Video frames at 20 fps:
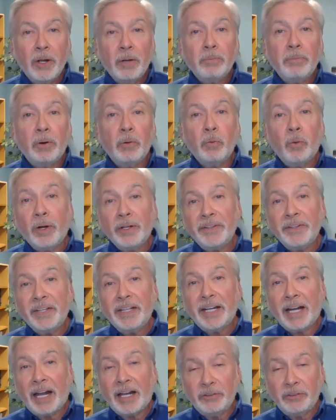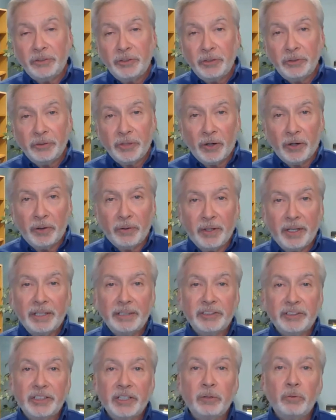But one thing I do know
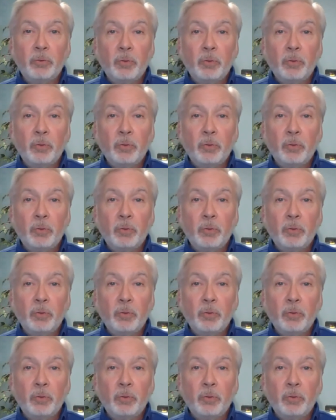is that